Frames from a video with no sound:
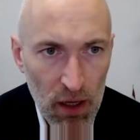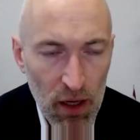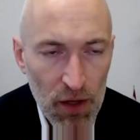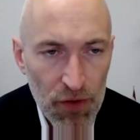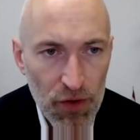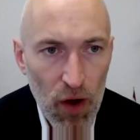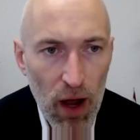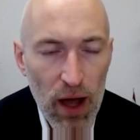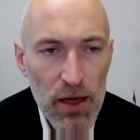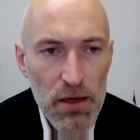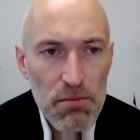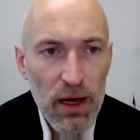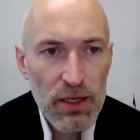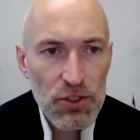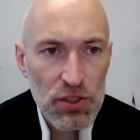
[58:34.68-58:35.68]
Now, I
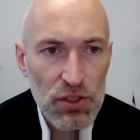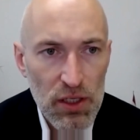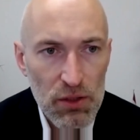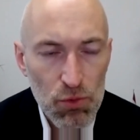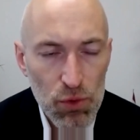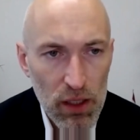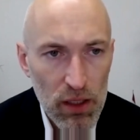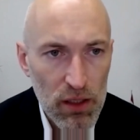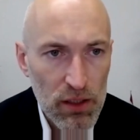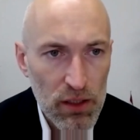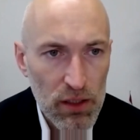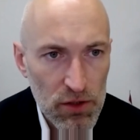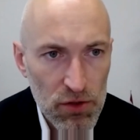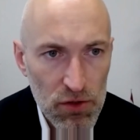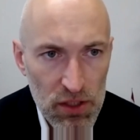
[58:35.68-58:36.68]
imagine that we are going to
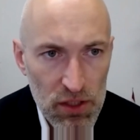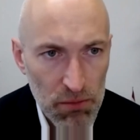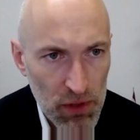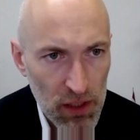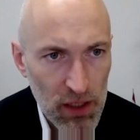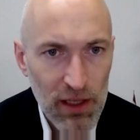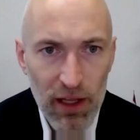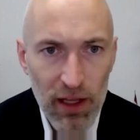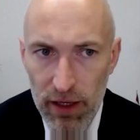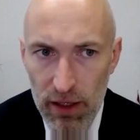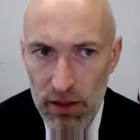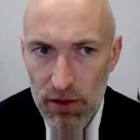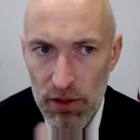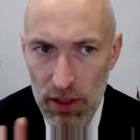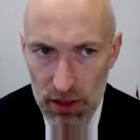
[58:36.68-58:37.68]
do something
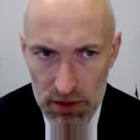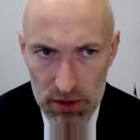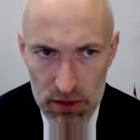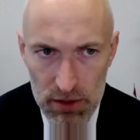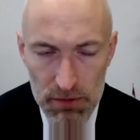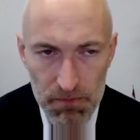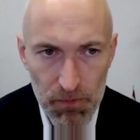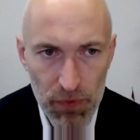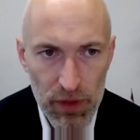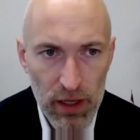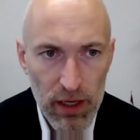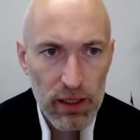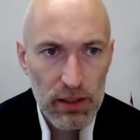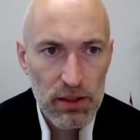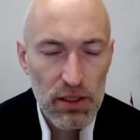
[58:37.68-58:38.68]
like this,
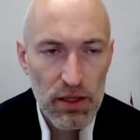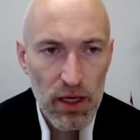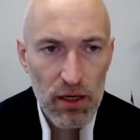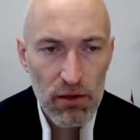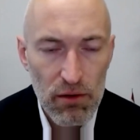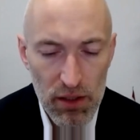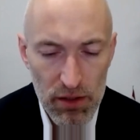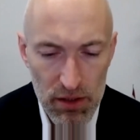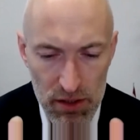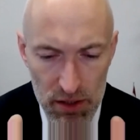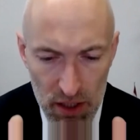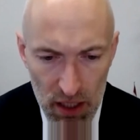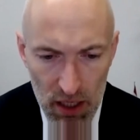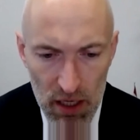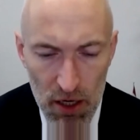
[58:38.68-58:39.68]
that there are these
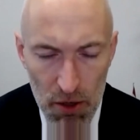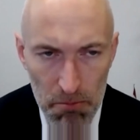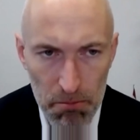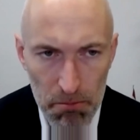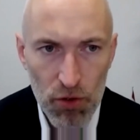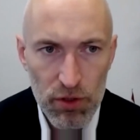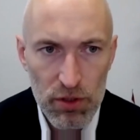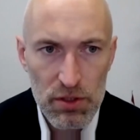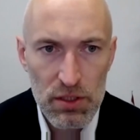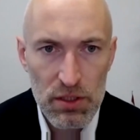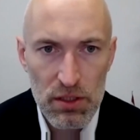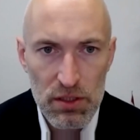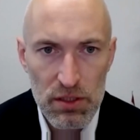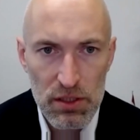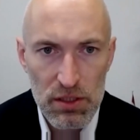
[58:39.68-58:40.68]
key components in
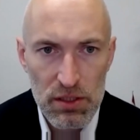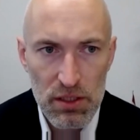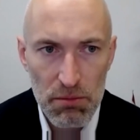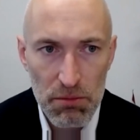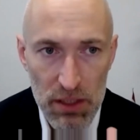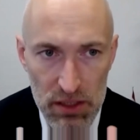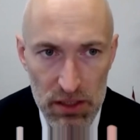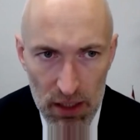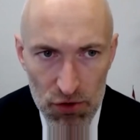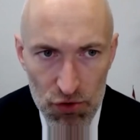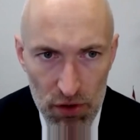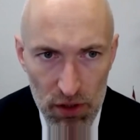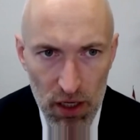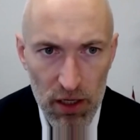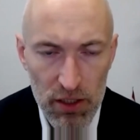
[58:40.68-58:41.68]
the system, the
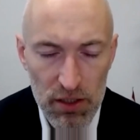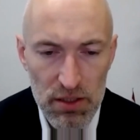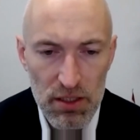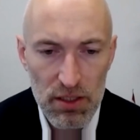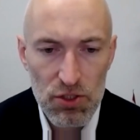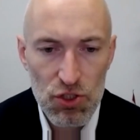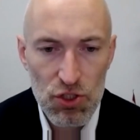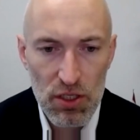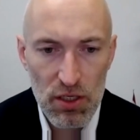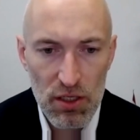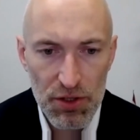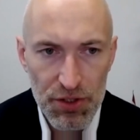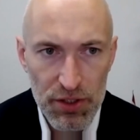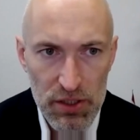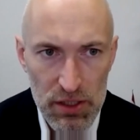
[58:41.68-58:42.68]
central architecture,
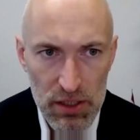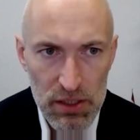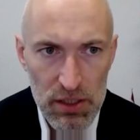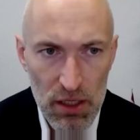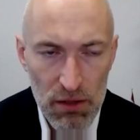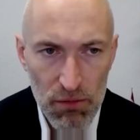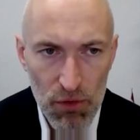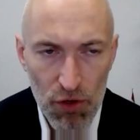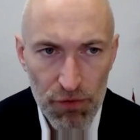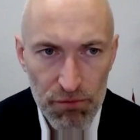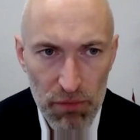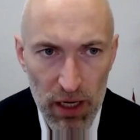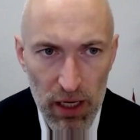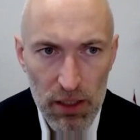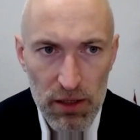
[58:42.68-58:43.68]
the system of
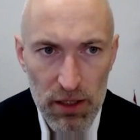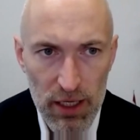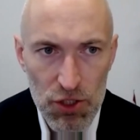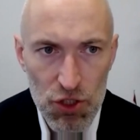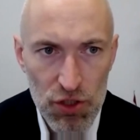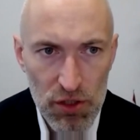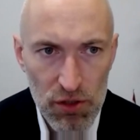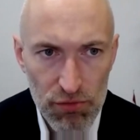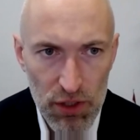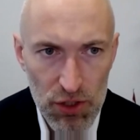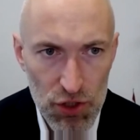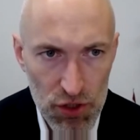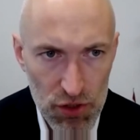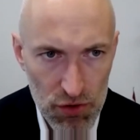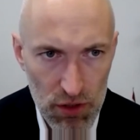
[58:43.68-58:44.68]
main national
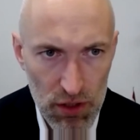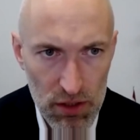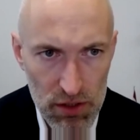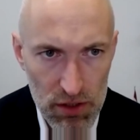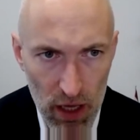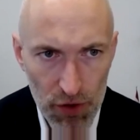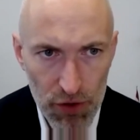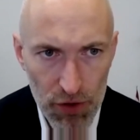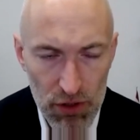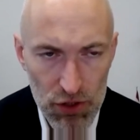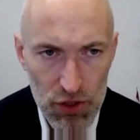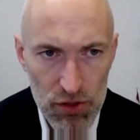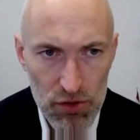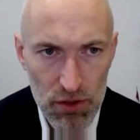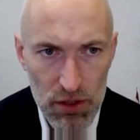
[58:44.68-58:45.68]
registries, health
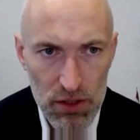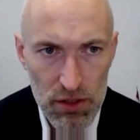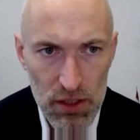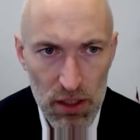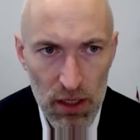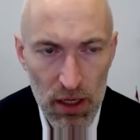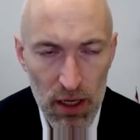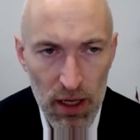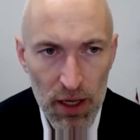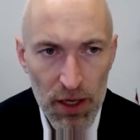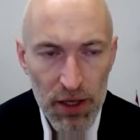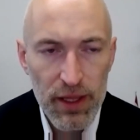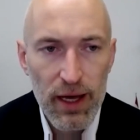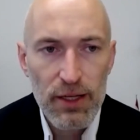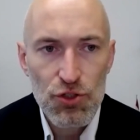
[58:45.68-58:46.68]
registries,
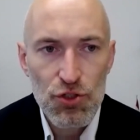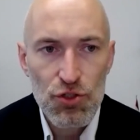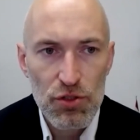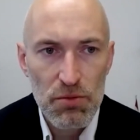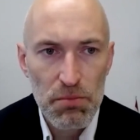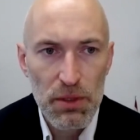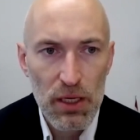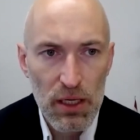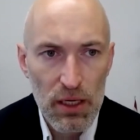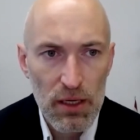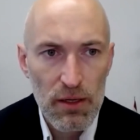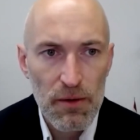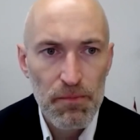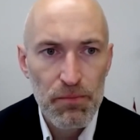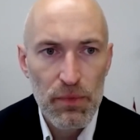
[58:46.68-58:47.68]
that should
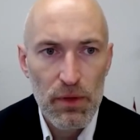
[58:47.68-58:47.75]
be,